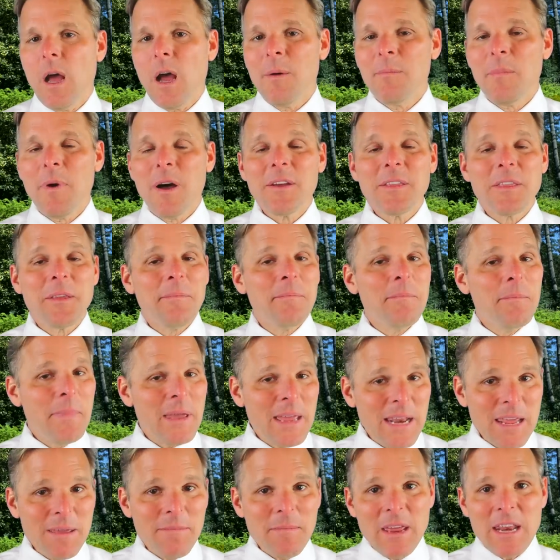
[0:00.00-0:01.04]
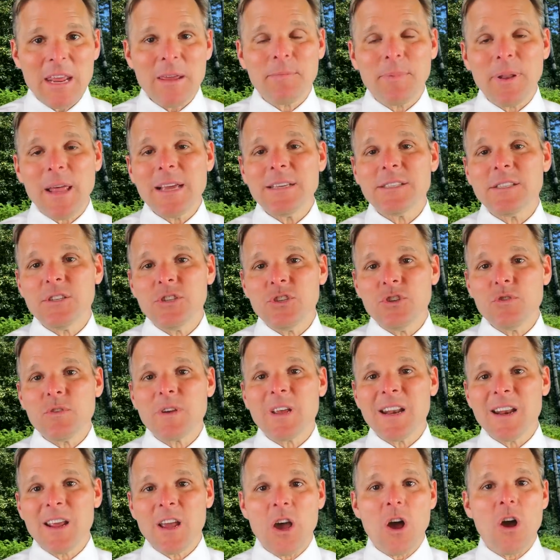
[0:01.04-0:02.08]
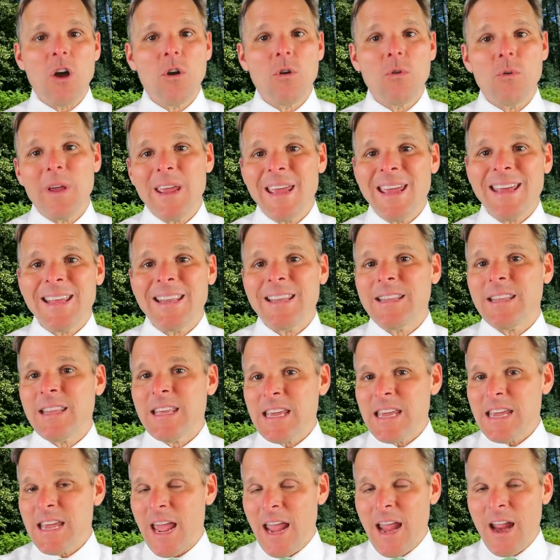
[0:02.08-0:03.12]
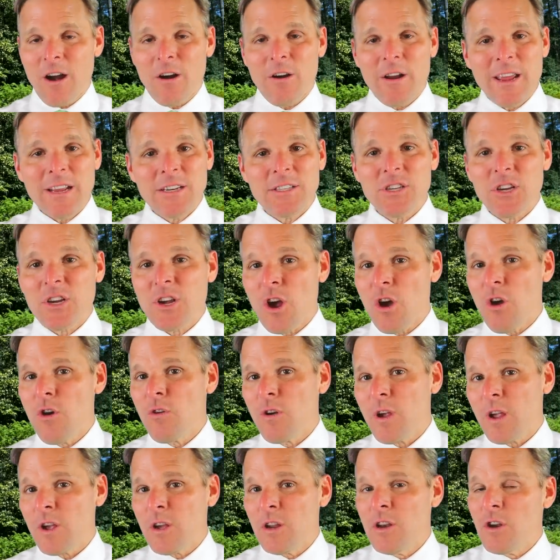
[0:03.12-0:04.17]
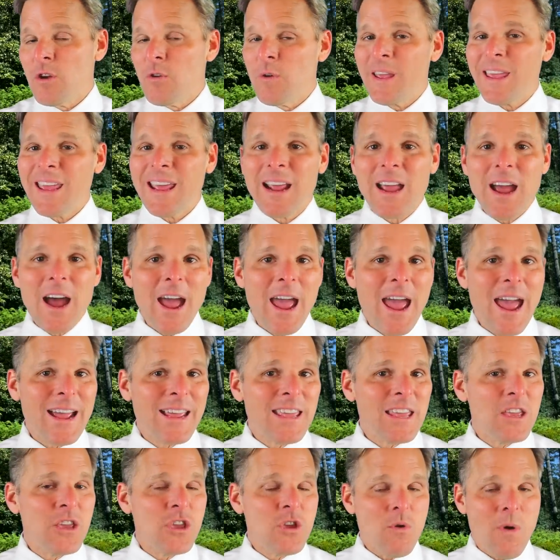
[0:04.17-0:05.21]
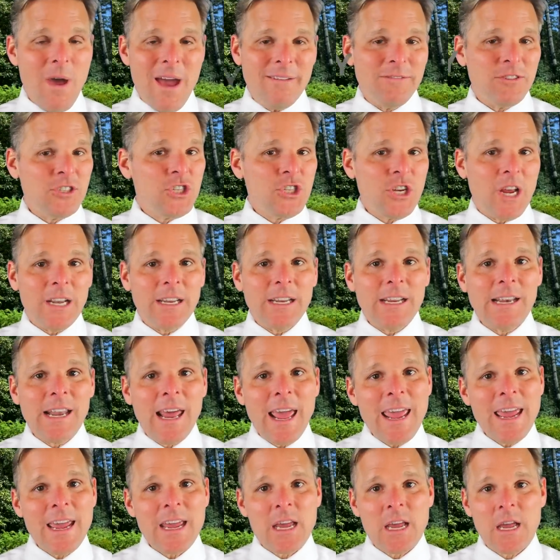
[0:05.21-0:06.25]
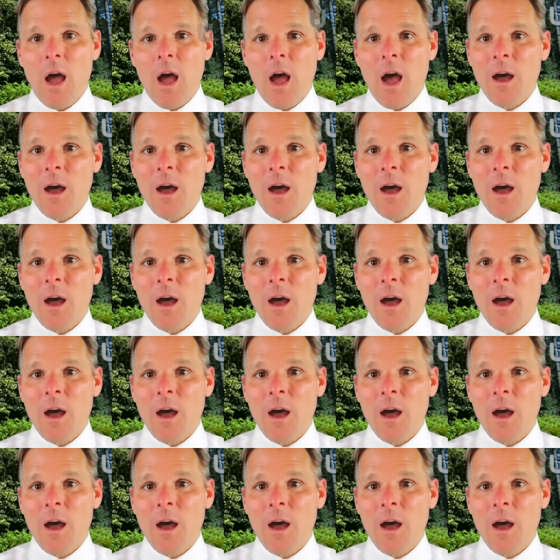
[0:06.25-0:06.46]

Among the many, many places you can go in the area to go canoeing and kayaking, you have Shelley Lake,